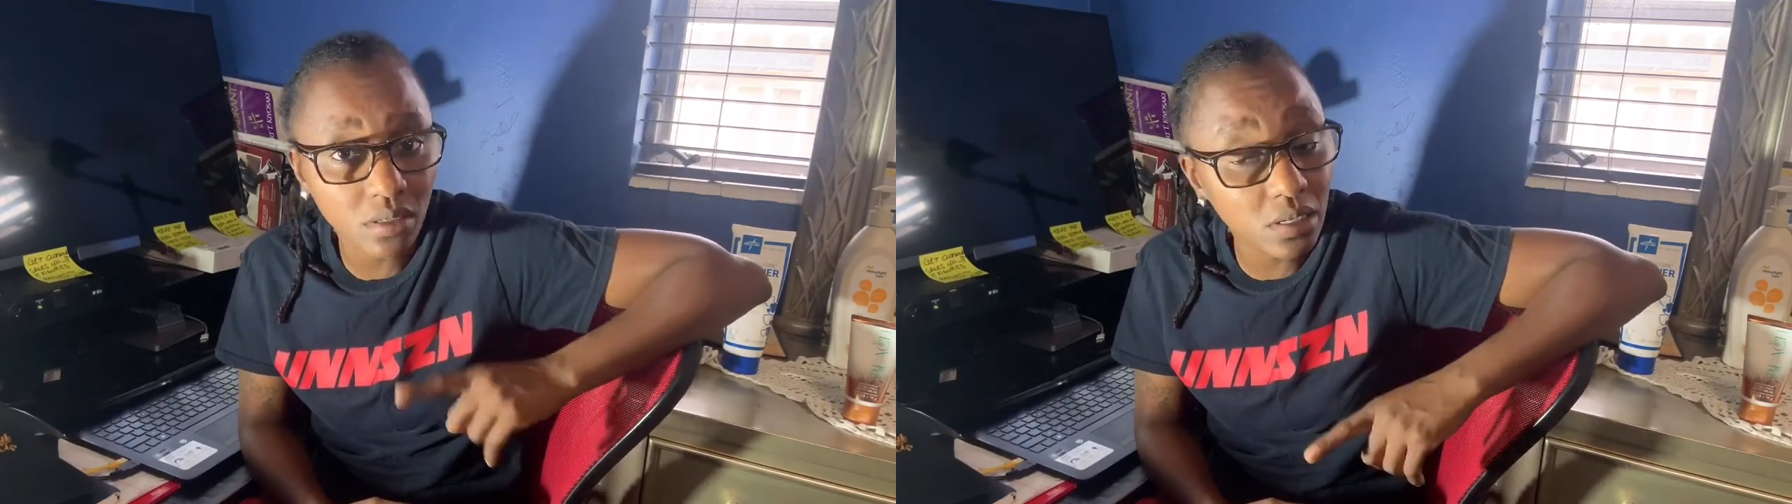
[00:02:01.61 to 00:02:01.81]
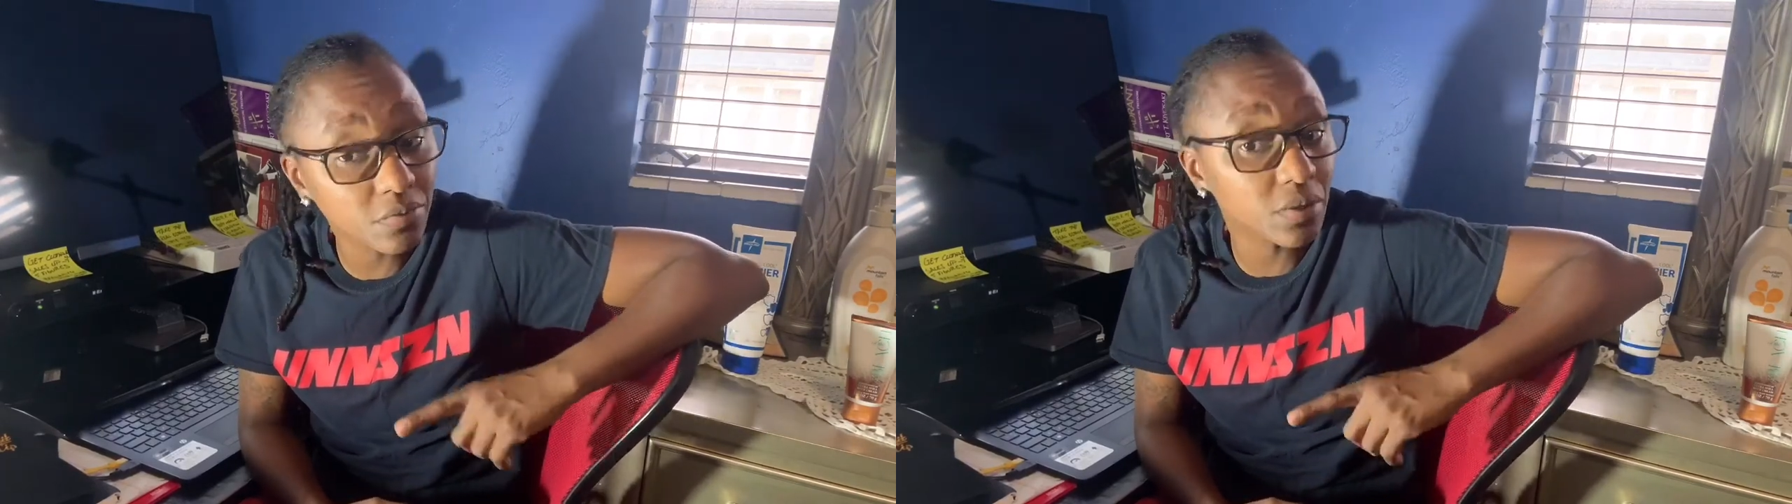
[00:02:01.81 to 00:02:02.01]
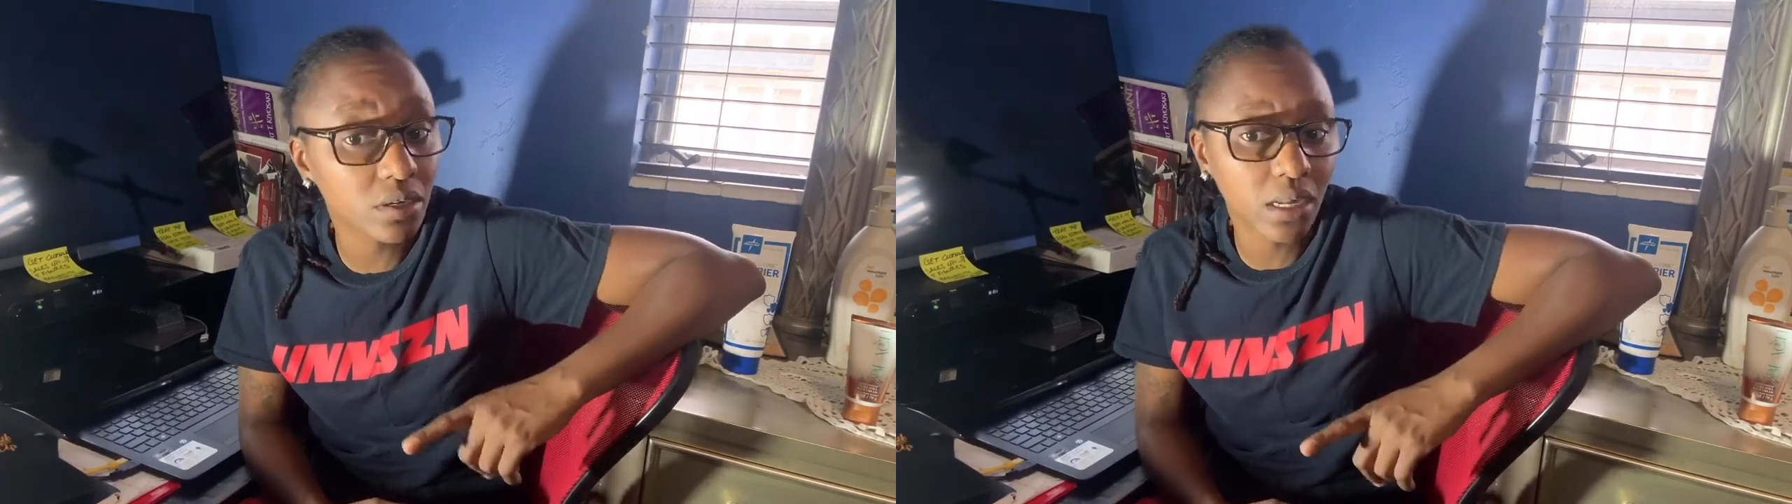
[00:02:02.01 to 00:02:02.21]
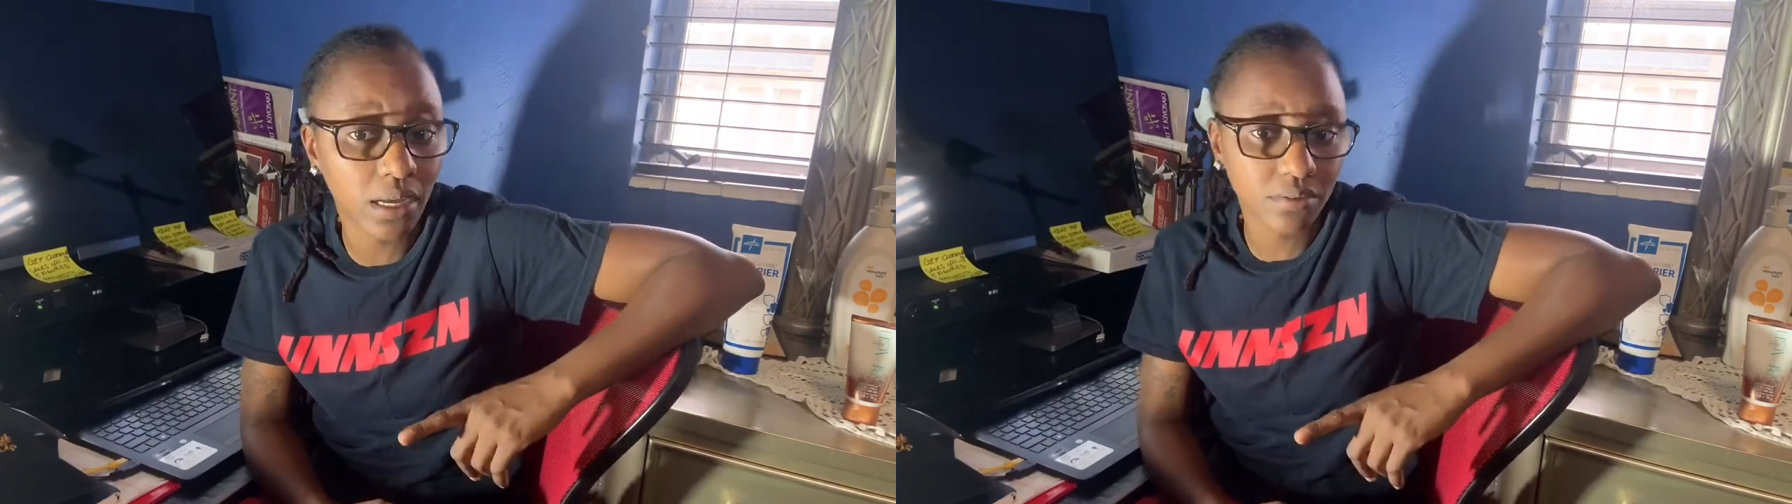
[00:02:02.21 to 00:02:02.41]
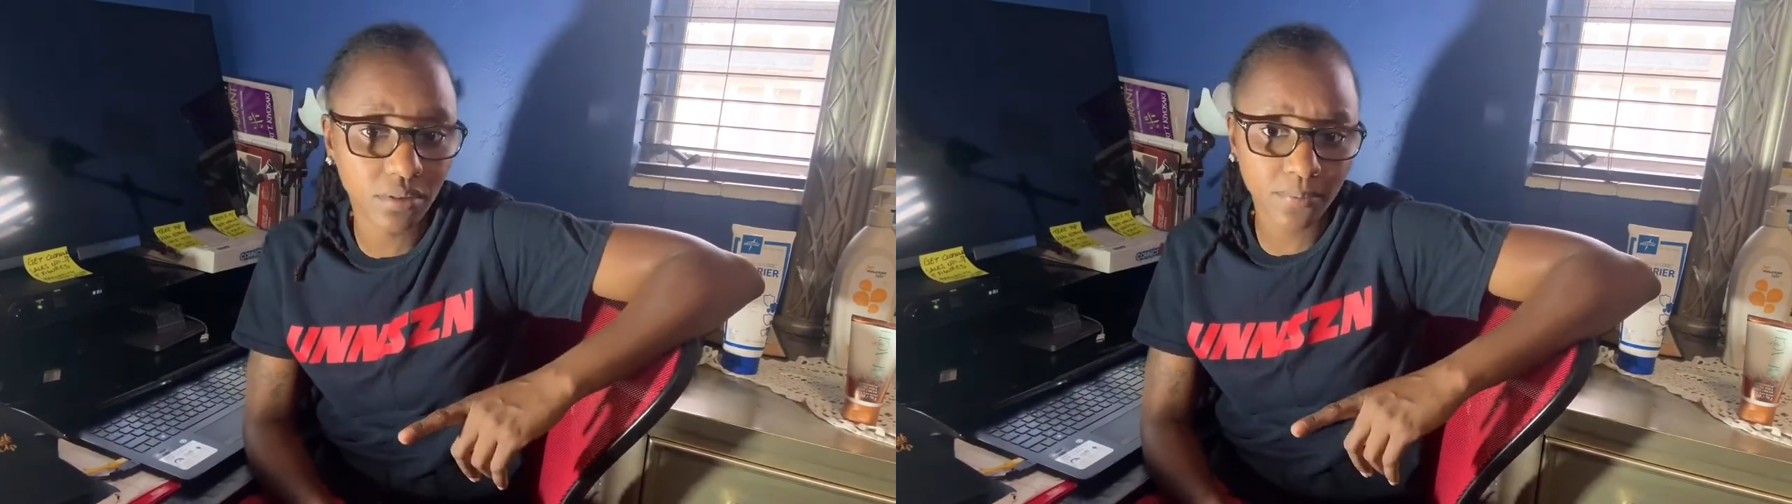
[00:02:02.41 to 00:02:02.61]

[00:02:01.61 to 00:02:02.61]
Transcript: live their lives.